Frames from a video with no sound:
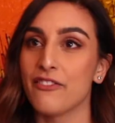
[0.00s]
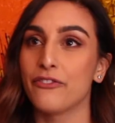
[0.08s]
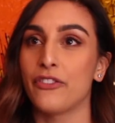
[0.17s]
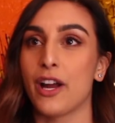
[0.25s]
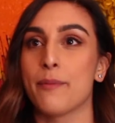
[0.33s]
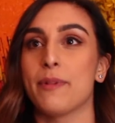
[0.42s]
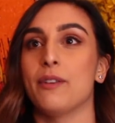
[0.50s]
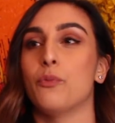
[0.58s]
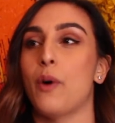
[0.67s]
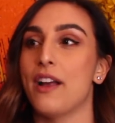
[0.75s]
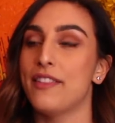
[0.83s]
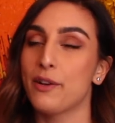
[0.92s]
come from
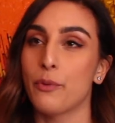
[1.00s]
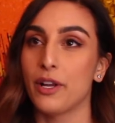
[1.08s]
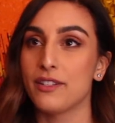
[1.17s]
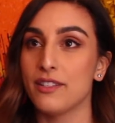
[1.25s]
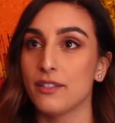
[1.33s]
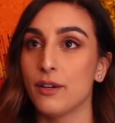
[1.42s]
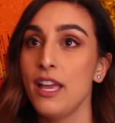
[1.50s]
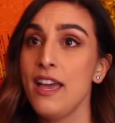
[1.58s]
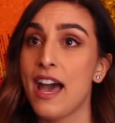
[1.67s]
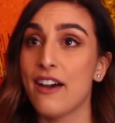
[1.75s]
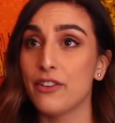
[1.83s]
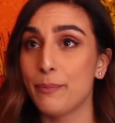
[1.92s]
and why they want to
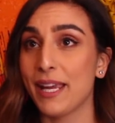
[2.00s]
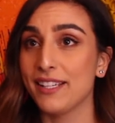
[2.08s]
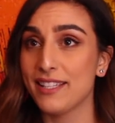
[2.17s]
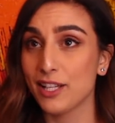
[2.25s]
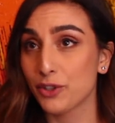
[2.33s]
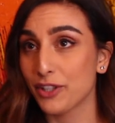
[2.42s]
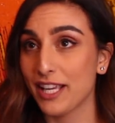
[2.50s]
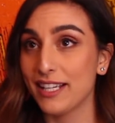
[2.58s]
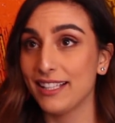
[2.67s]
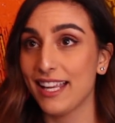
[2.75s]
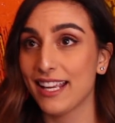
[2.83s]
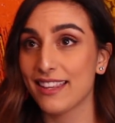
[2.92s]
have a painting
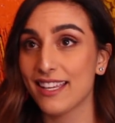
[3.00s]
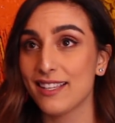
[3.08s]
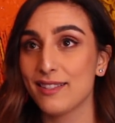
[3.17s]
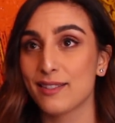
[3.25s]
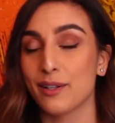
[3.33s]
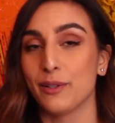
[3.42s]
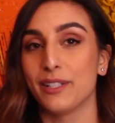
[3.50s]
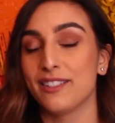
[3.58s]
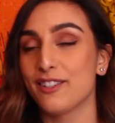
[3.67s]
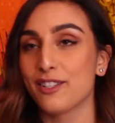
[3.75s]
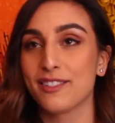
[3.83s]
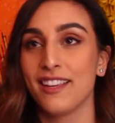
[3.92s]
created like this. So
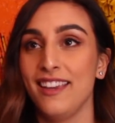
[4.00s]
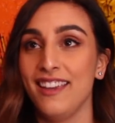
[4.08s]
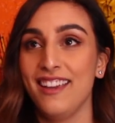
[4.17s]
it just